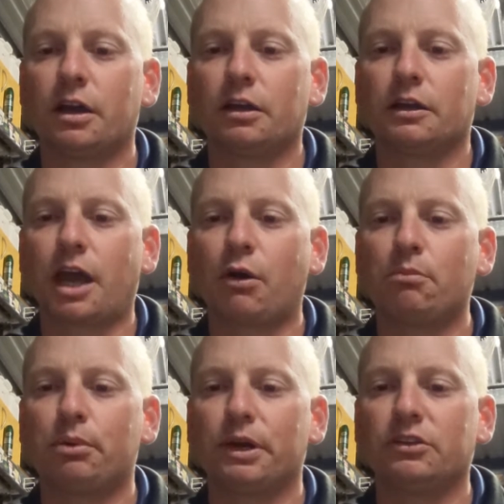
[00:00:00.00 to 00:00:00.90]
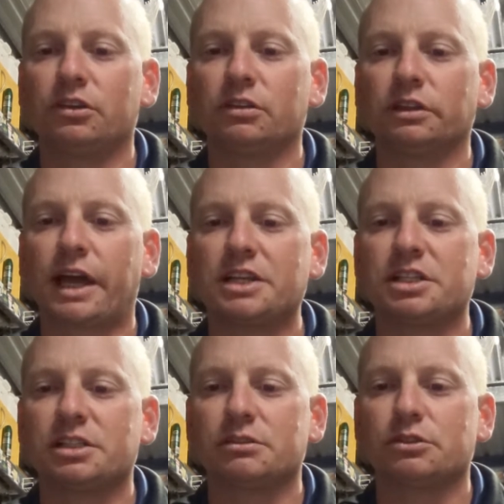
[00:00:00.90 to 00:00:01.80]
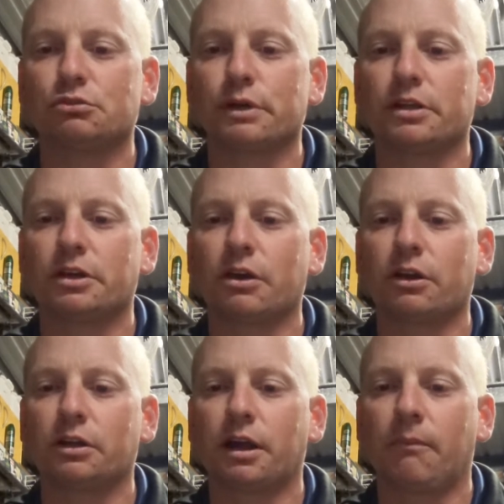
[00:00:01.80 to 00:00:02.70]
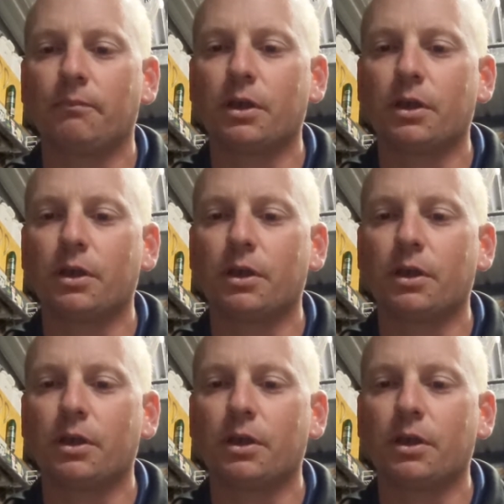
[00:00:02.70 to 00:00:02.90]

cacao beans and lashings of shredded coconut.